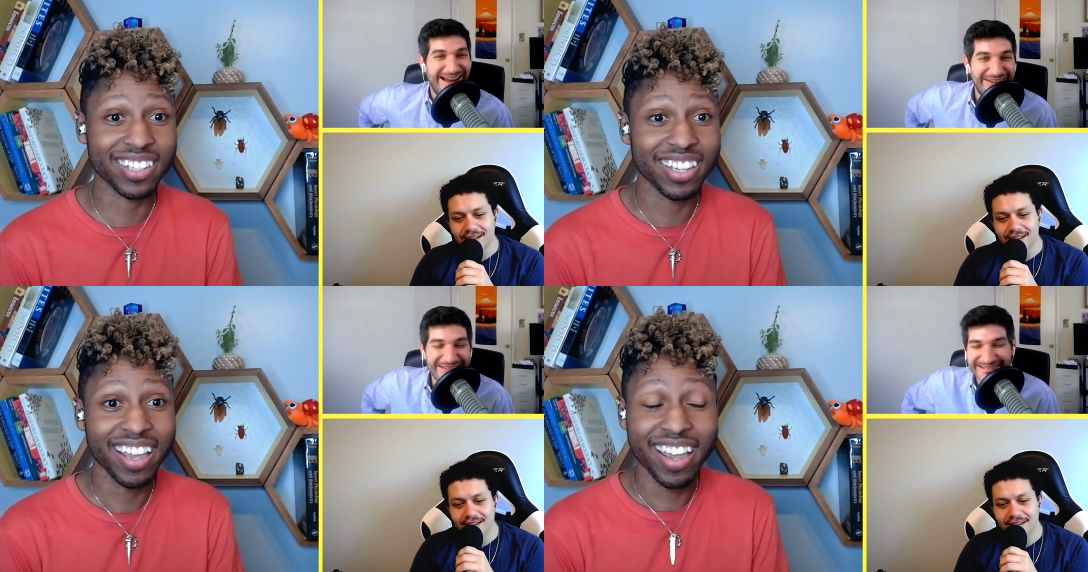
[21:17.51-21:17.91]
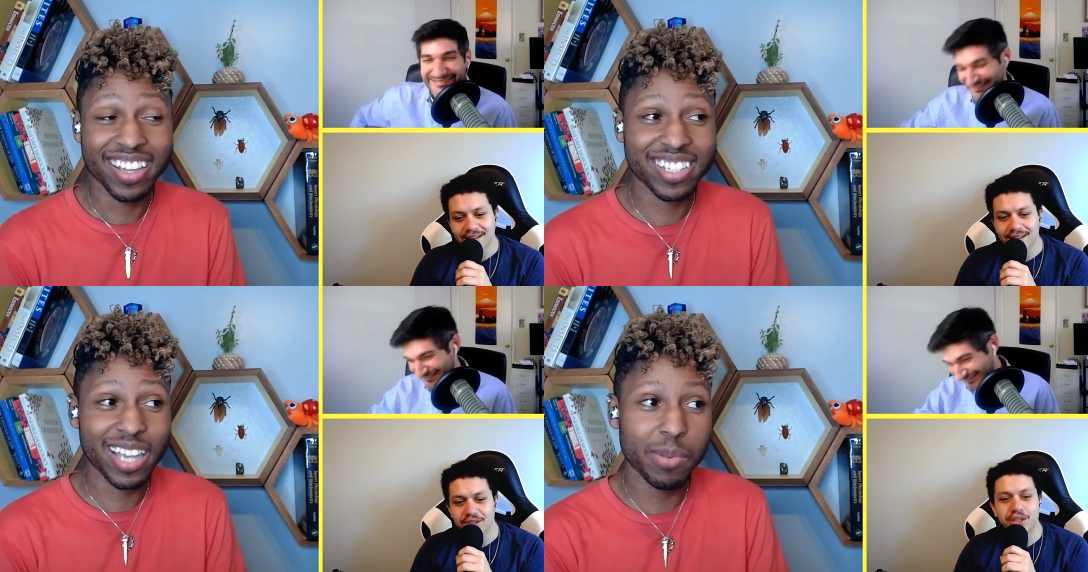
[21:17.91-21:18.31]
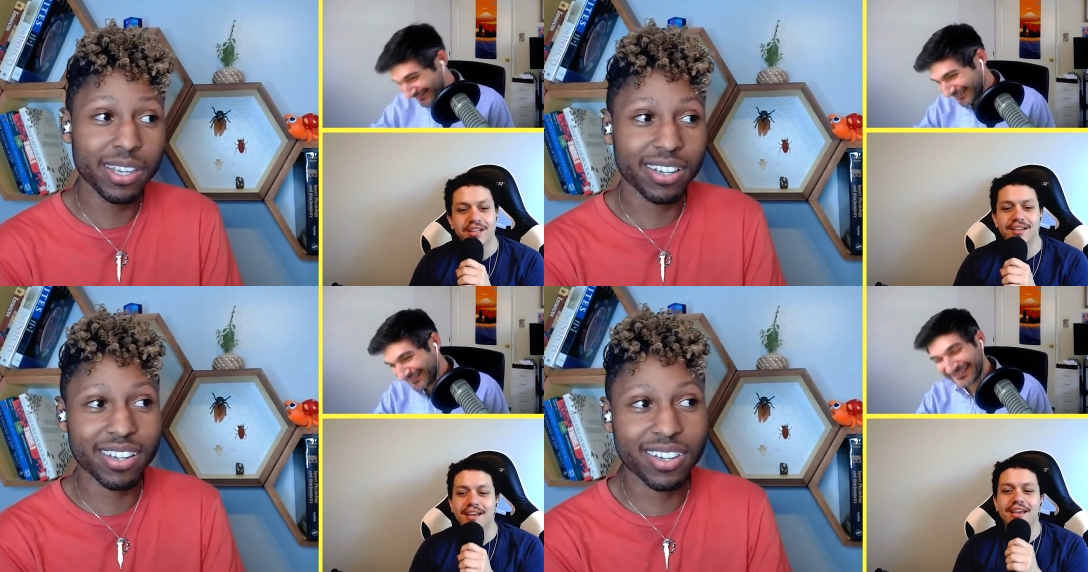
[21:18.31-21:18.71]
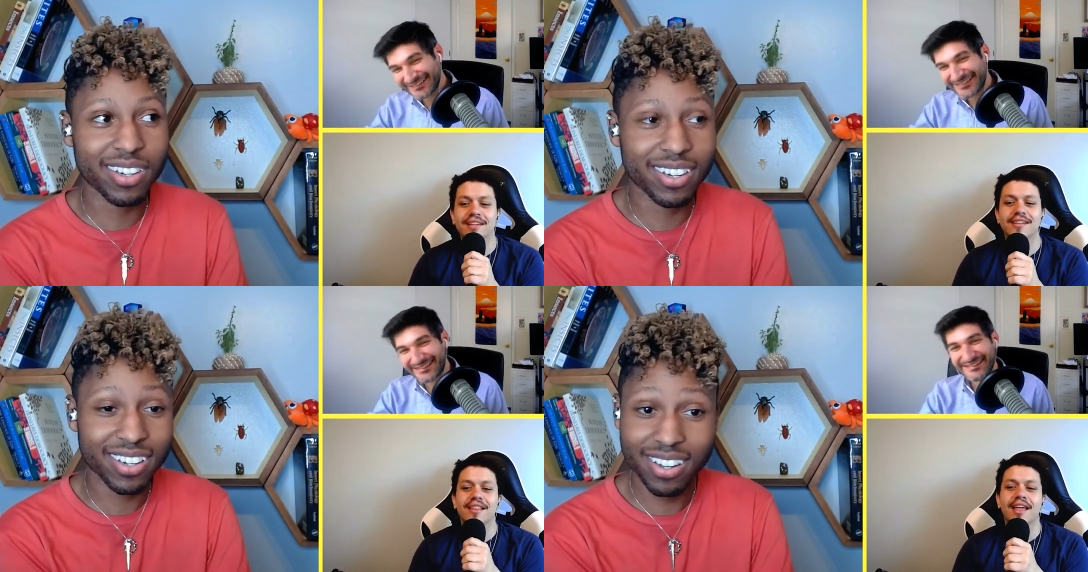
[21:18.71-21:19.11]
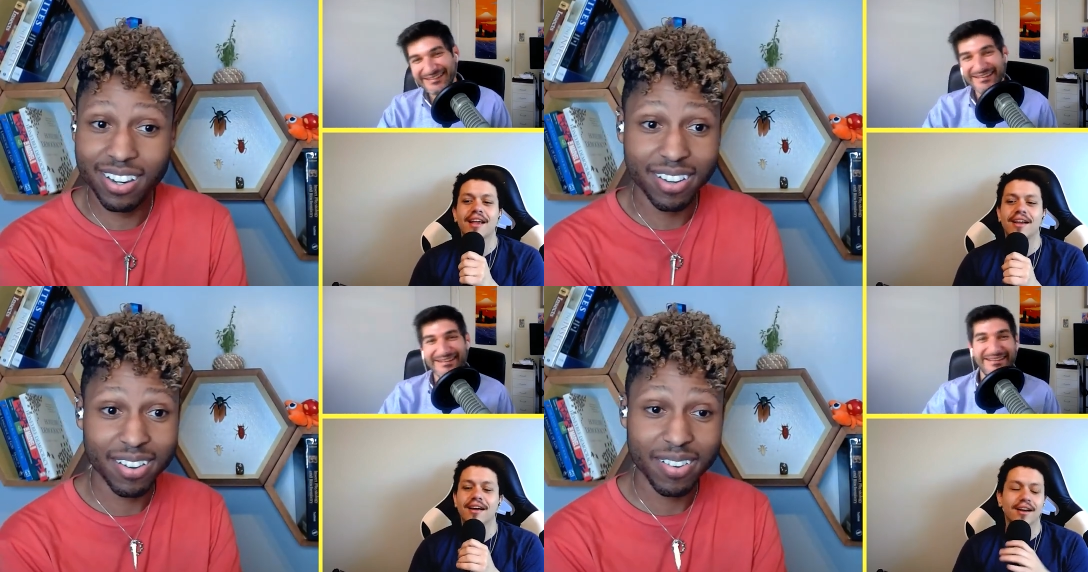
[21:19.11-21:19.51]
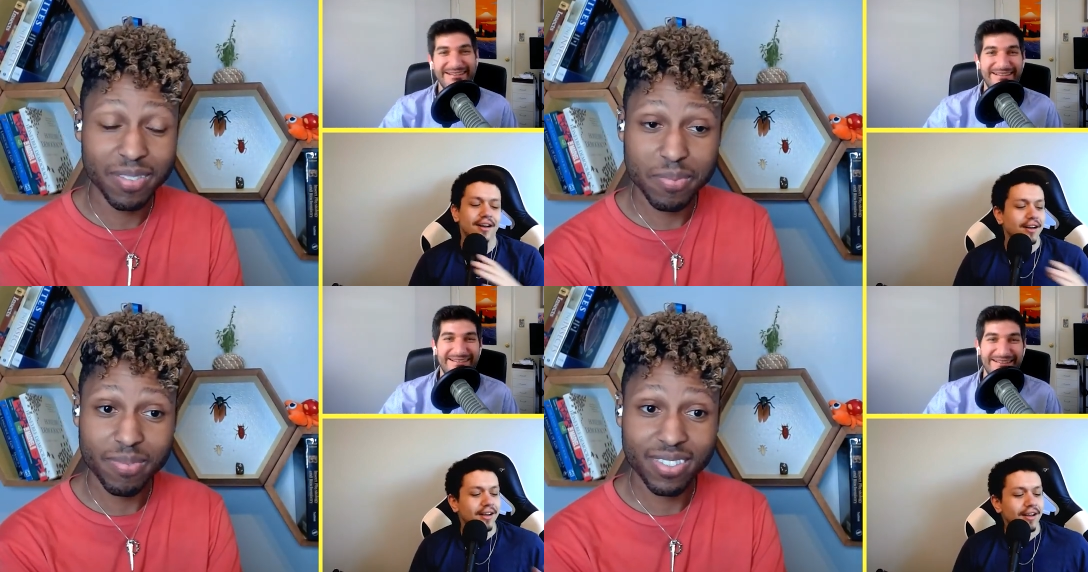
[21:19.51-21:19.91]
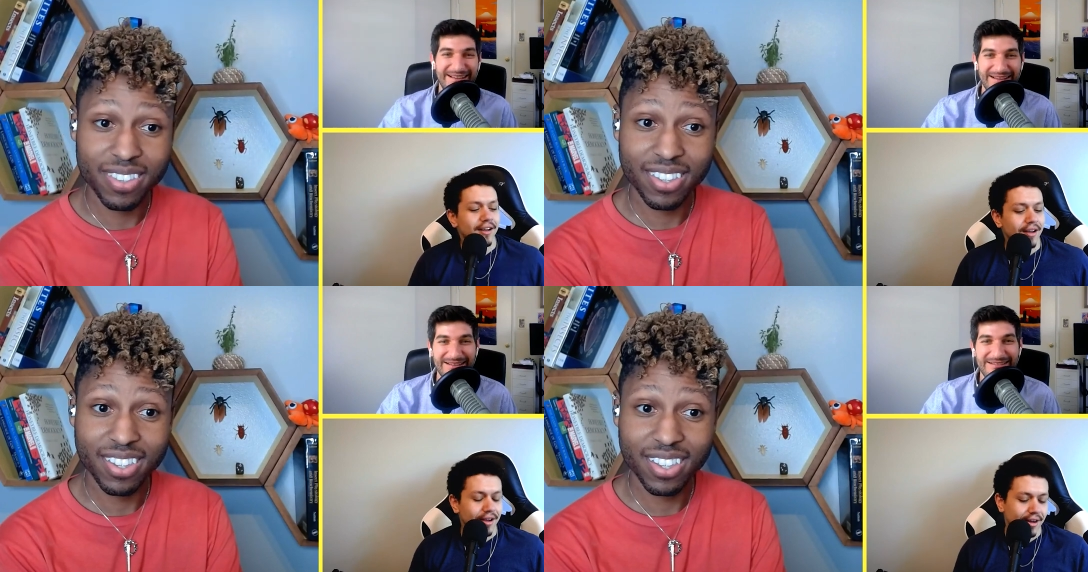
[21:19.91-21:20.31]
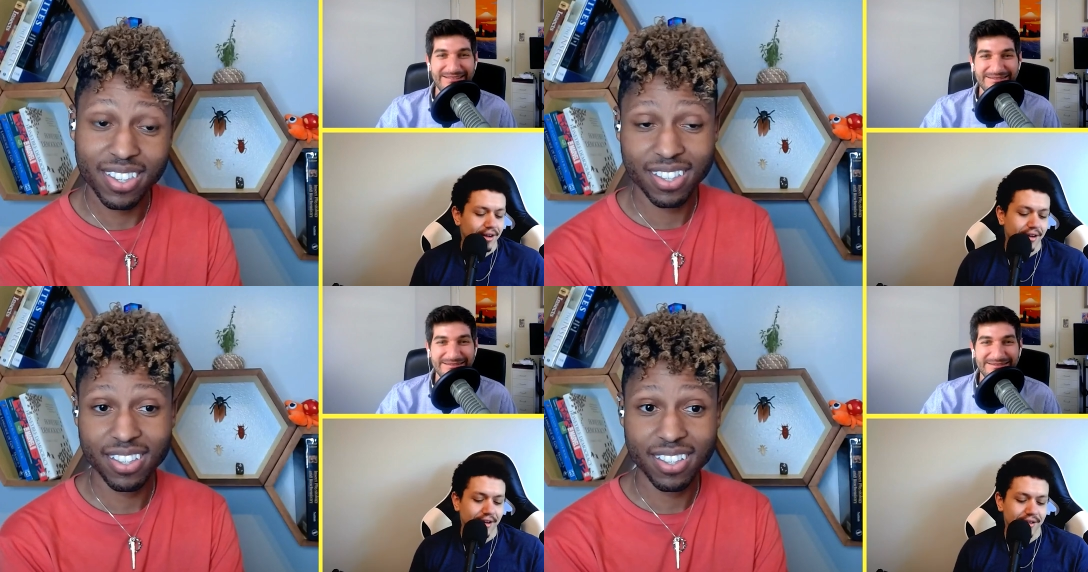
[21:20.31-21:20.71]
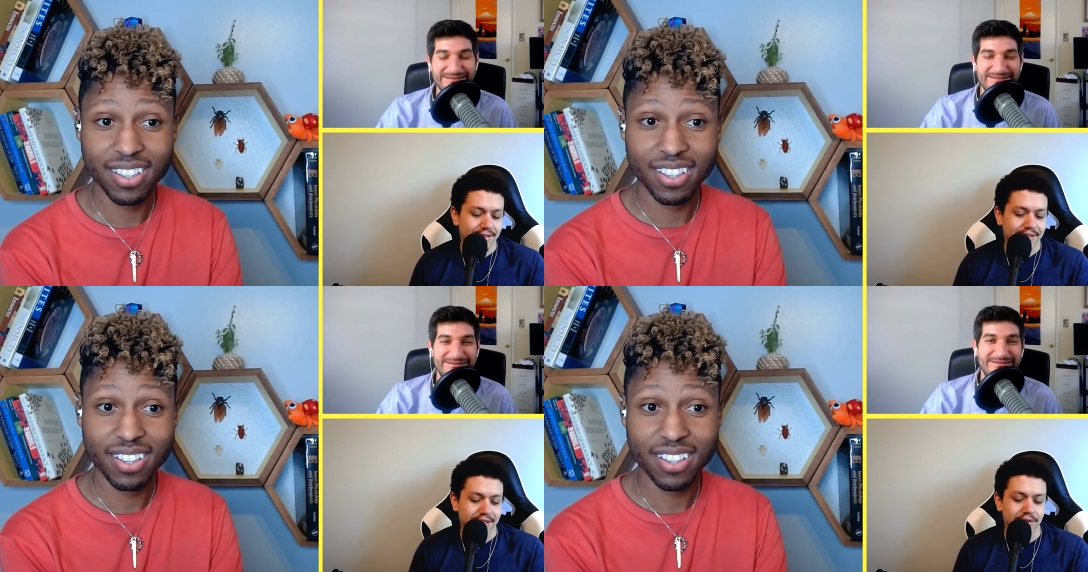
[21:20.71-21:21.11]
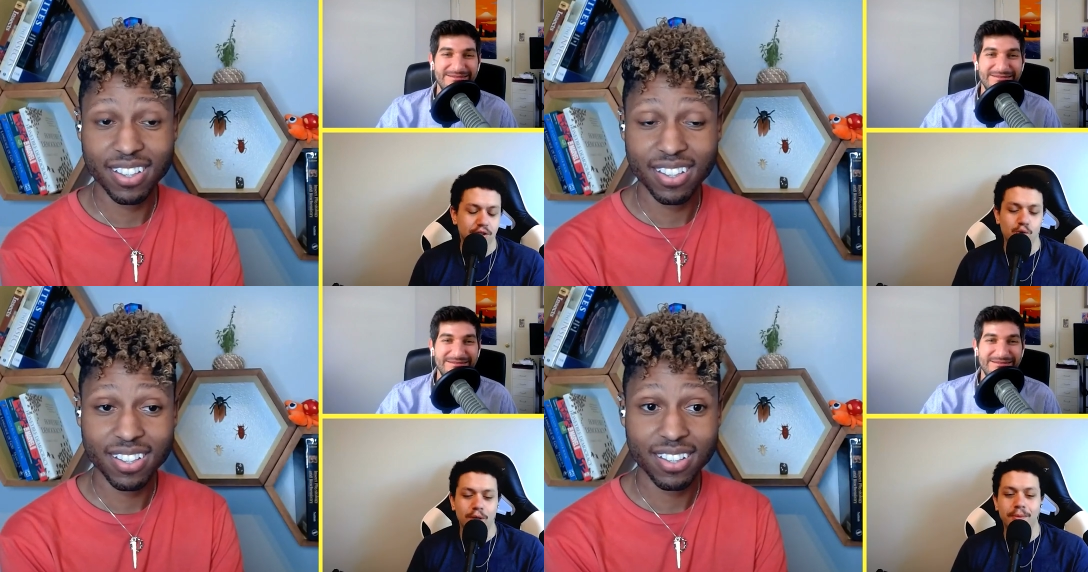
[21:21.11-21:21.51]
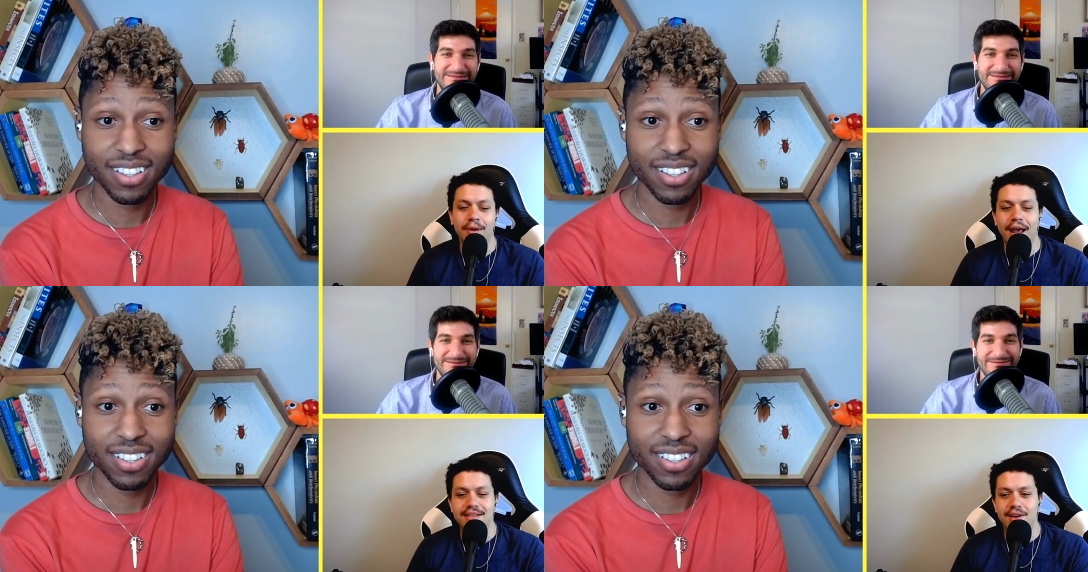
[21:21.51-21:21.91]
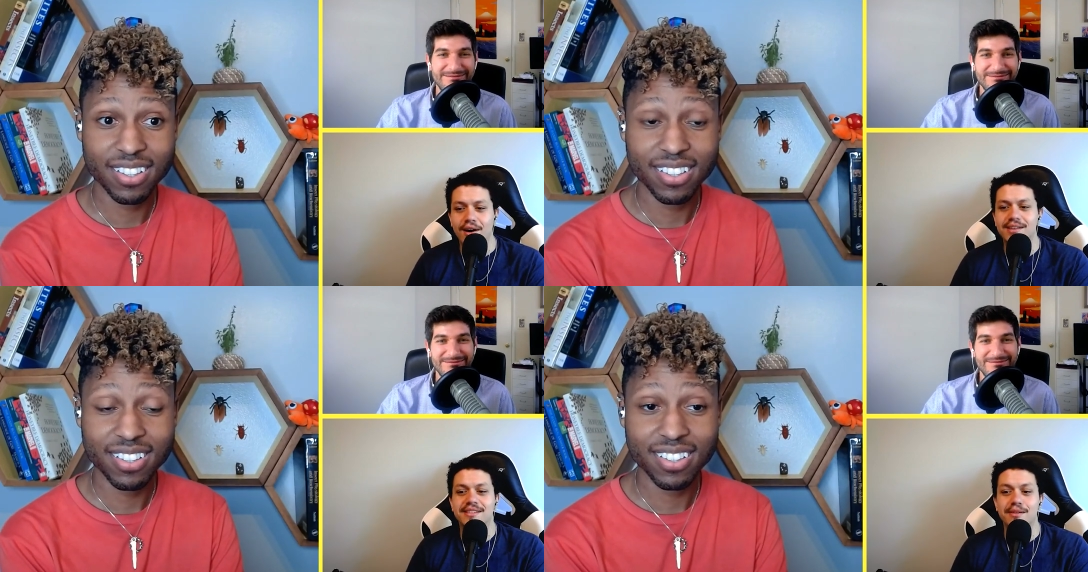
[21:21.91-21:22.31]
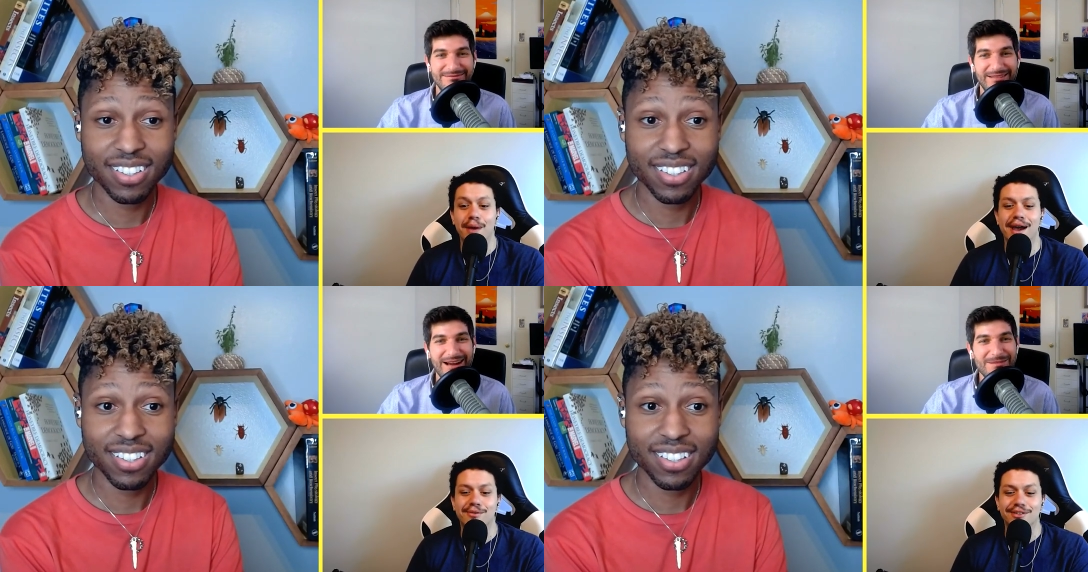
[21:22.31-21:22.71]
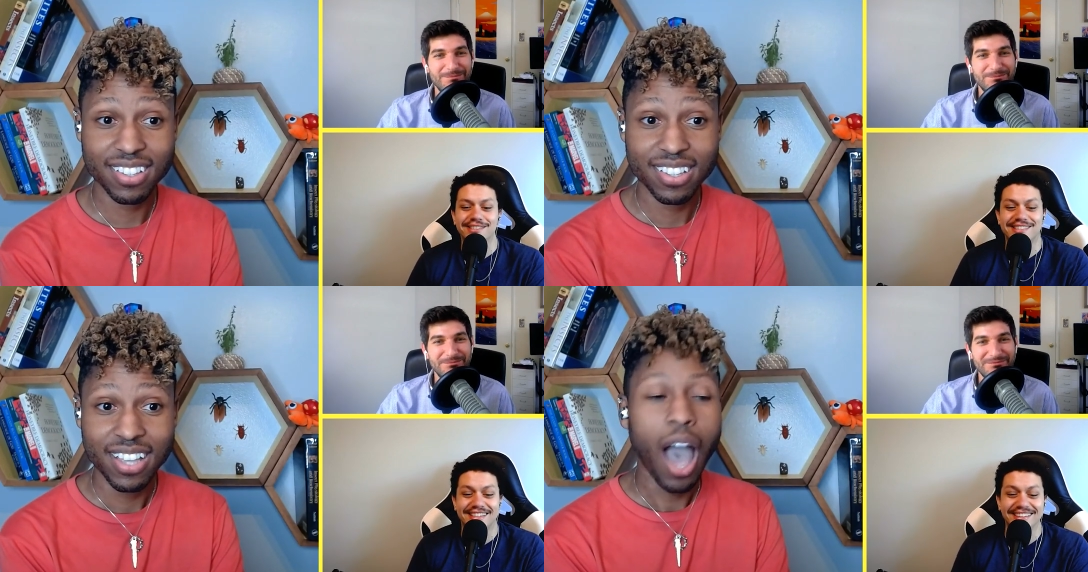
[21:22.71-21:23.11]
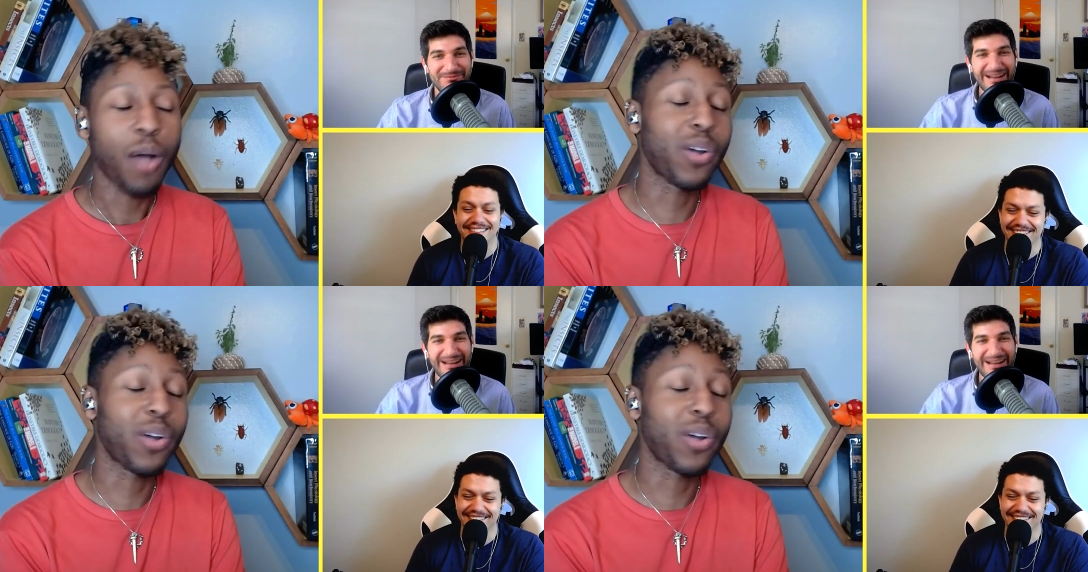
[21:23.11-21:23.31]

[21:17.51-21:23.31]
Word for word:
Speaker 1: down. Sammy, she didn't. He didn't like. Uh
Speaker 2: uh, Tilda Swinton as Austin Powers.